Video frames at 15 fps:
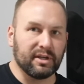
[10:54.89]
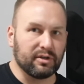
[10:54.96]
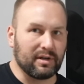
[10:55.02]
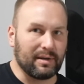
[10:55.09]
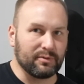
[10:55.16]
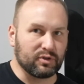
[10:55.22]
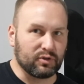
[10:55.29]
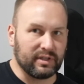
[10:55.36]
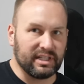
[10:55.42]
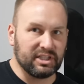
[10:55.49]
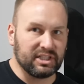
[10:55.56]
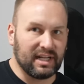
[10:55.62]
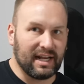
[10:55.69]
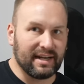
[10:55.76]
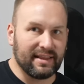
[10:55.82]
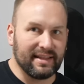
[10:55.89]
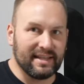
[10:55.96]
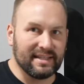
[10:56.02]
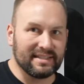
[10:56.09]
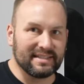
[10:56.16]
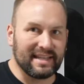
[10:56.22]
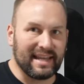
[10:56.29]
You can grab a screenshot of
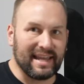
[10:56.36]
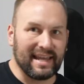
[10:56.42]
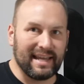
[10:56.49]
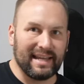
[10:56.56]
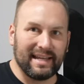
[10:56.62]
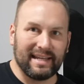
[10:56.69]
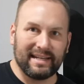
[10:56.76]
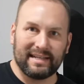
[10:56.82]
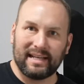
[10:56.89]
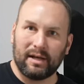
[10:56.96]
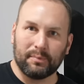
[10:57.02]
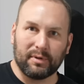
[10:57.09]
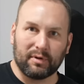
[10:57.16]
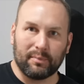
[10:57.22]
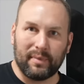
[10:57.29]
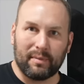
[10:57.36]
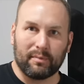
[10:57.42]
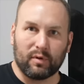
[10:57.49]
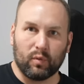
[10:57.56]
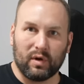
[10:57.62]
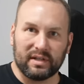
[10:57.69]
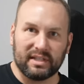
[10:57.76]
this and help you
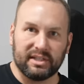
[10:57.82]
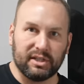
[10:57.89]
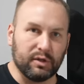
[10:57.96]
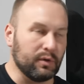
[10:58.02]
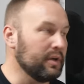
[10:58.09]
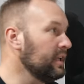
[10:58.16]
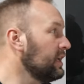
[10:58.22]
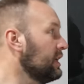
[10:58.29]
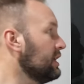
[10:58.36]
remember what to do.